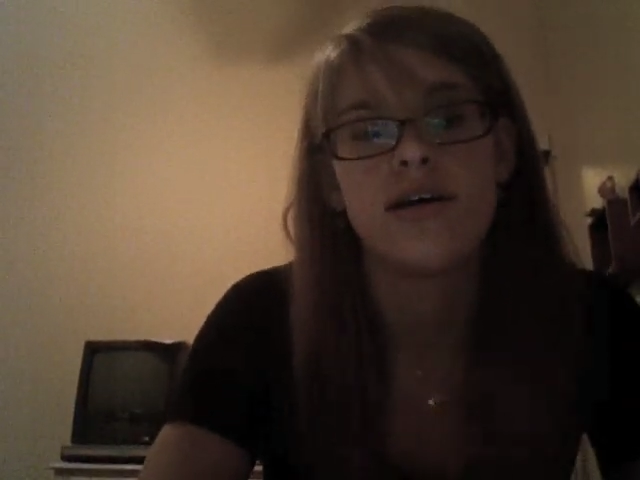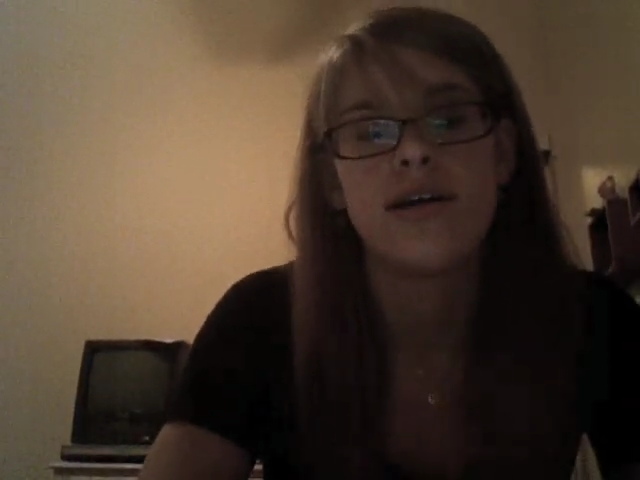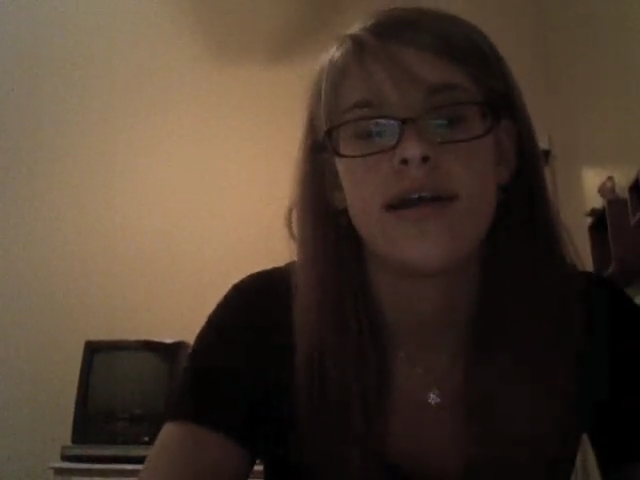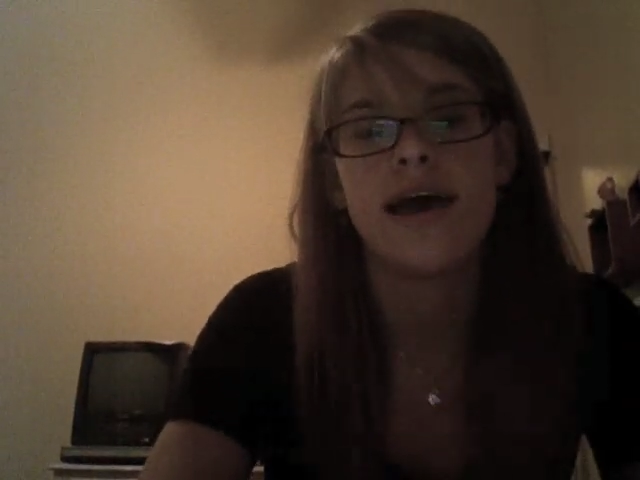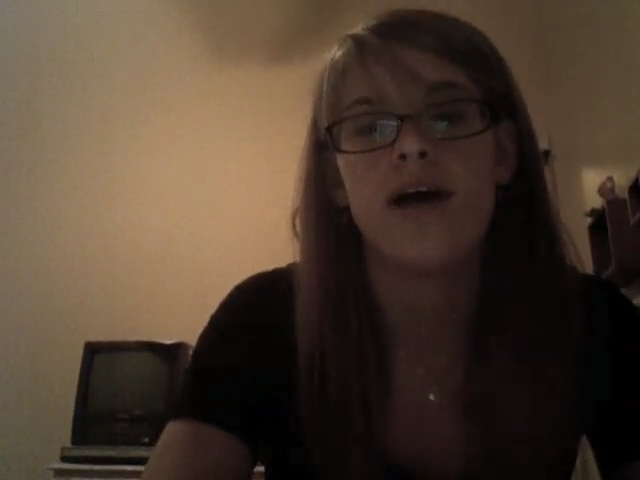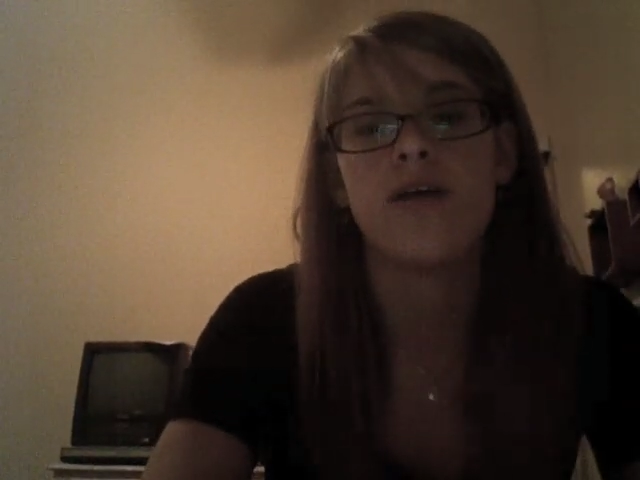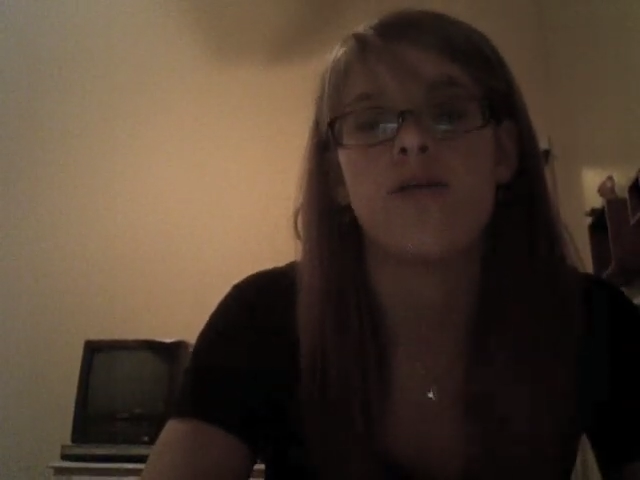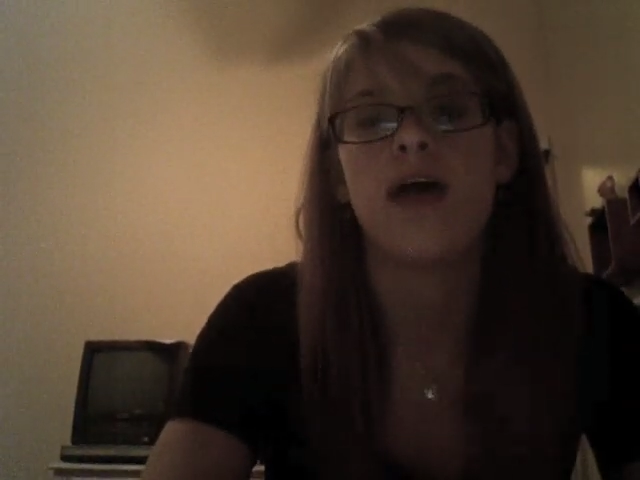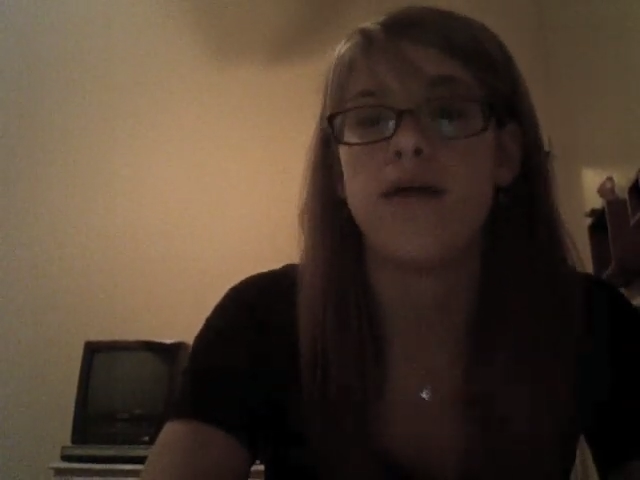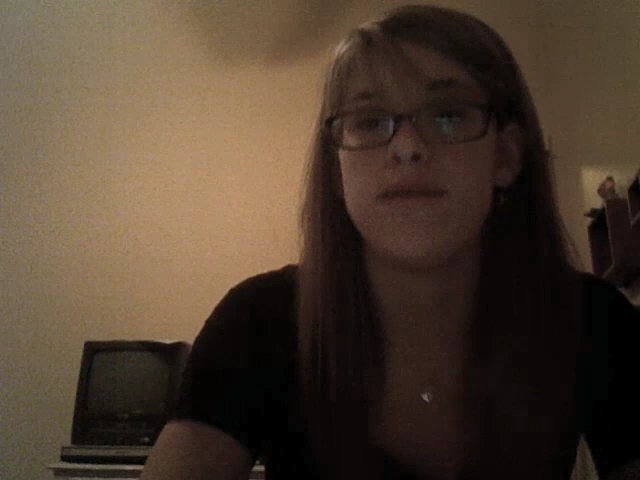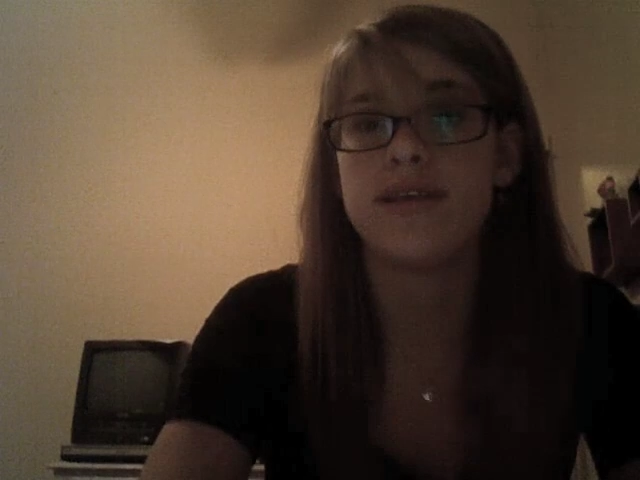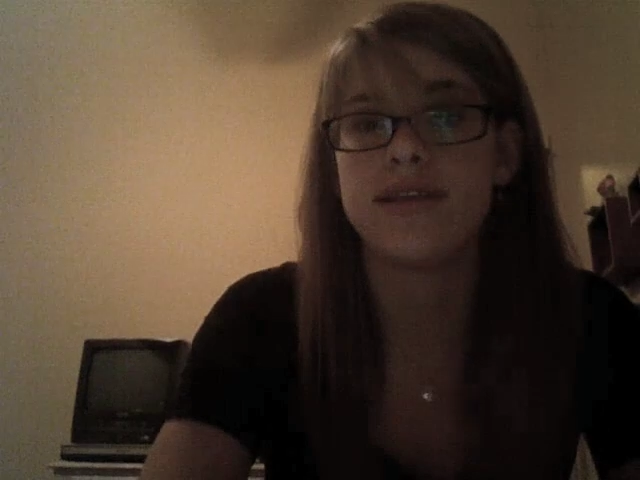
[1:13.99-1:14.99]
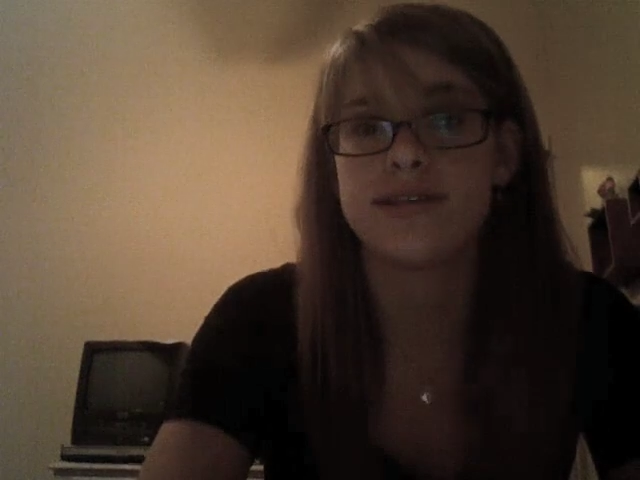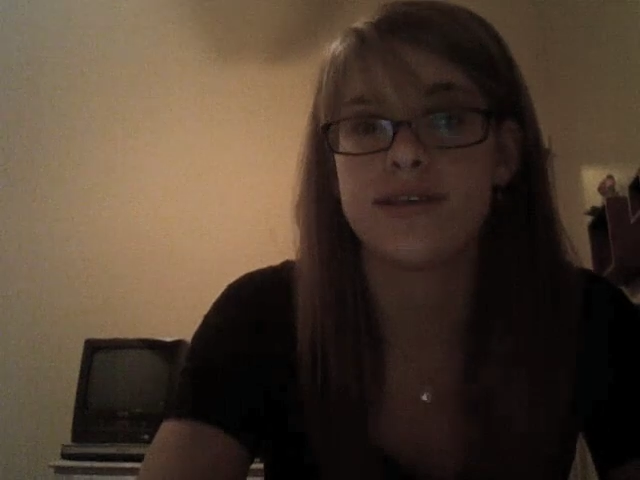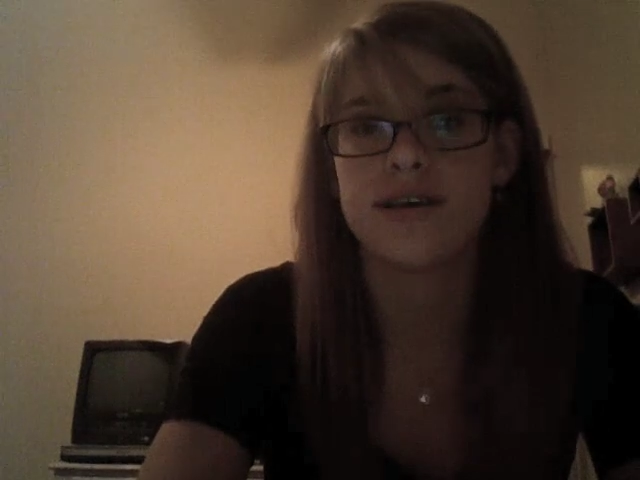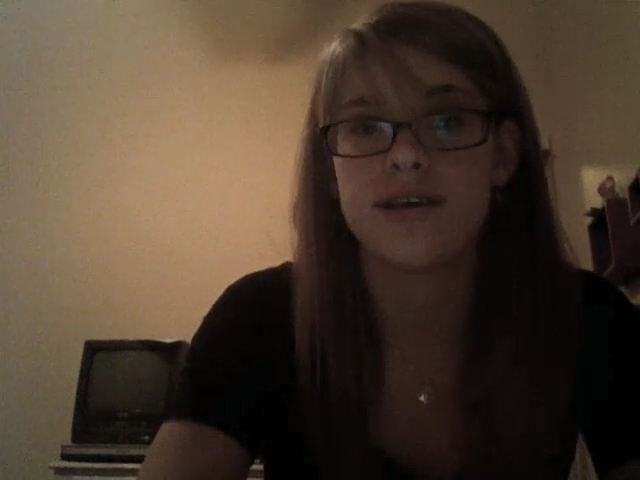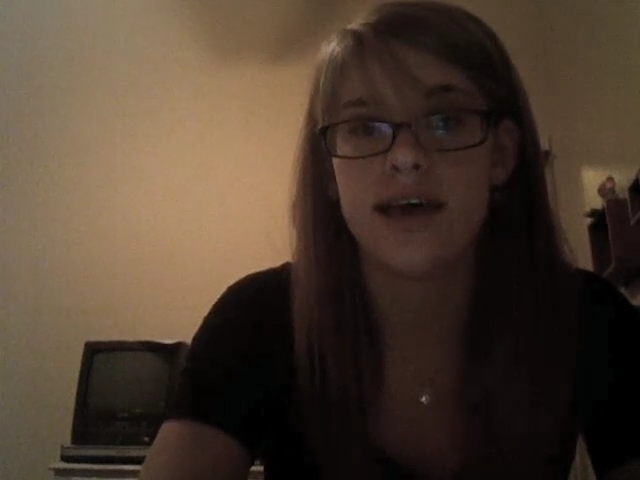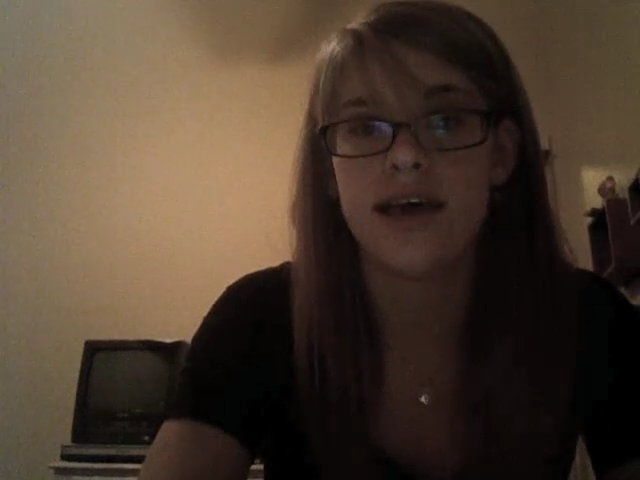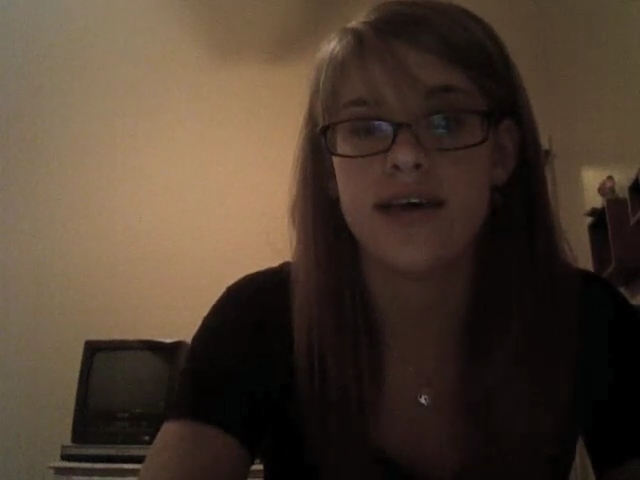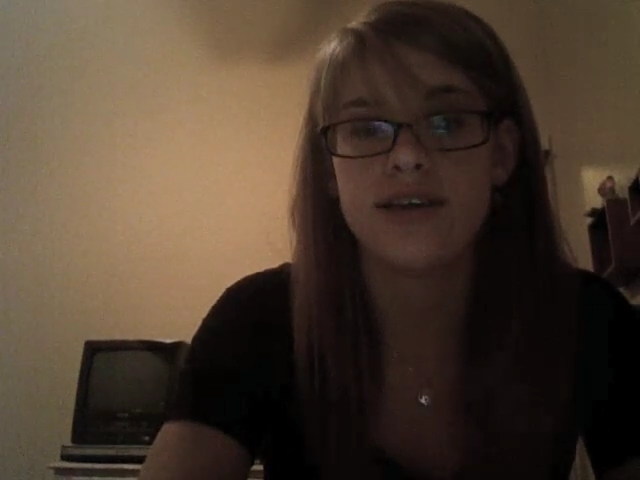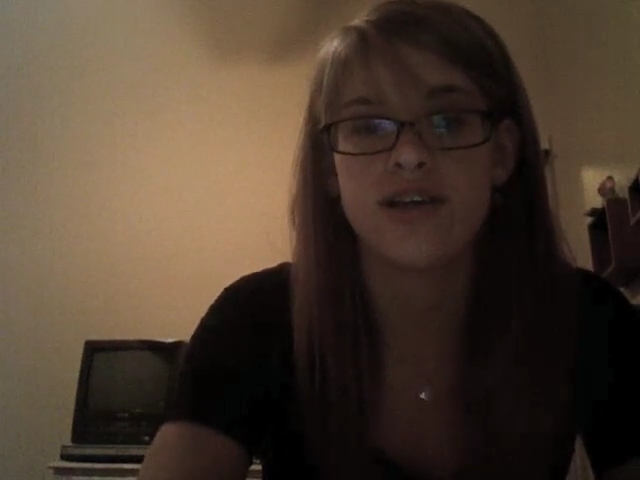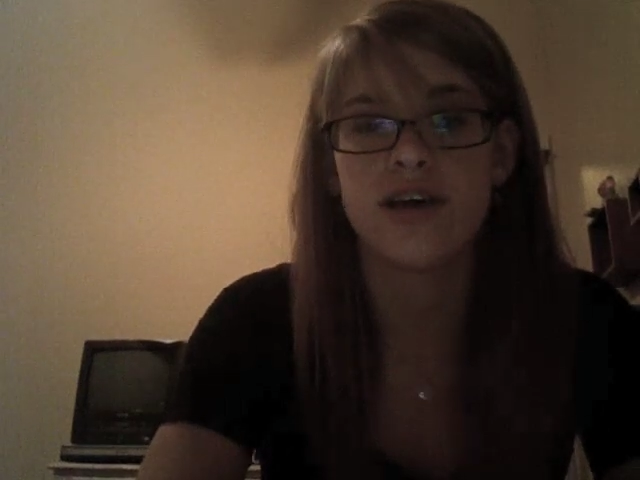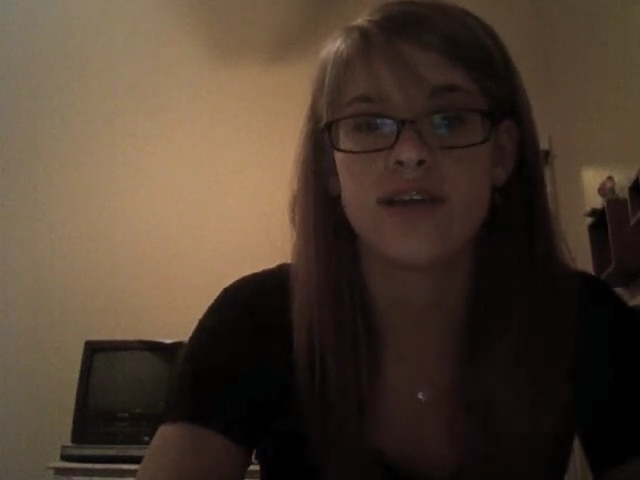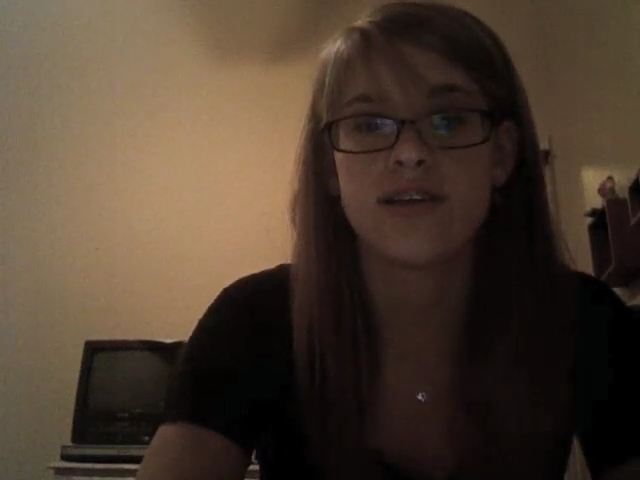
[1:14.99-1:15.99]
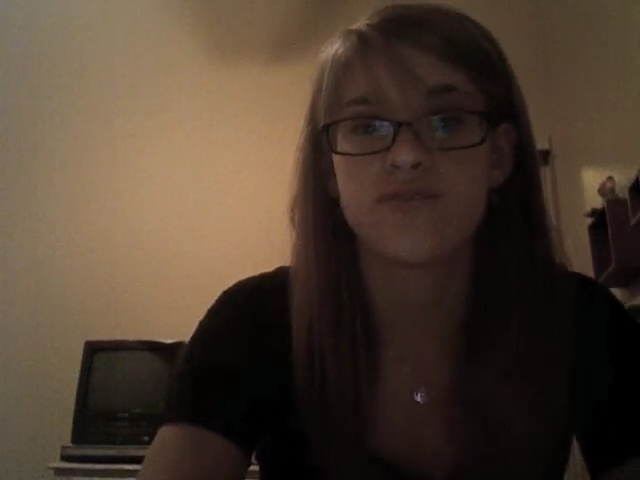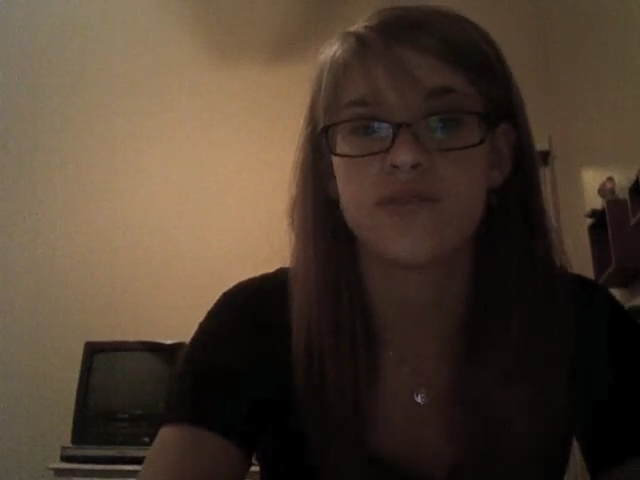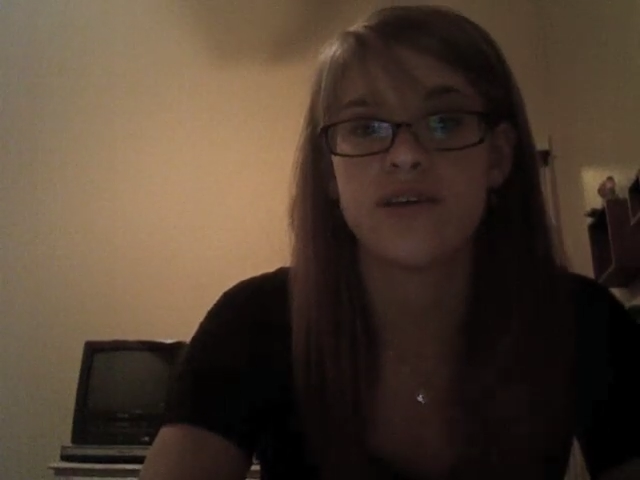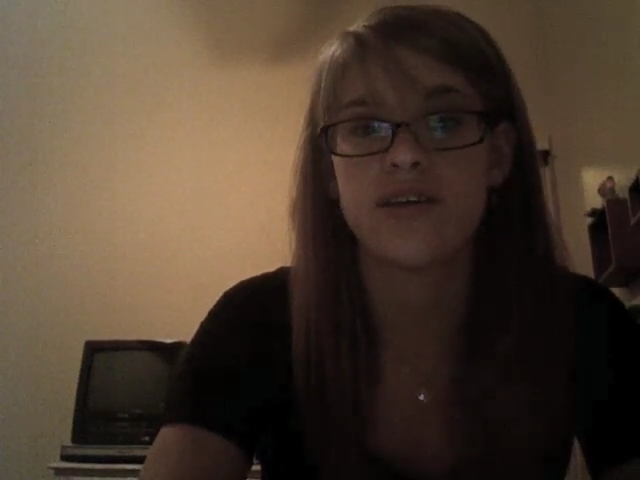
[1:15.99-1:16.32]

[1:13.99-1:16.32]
Now, I made this little analogy on this really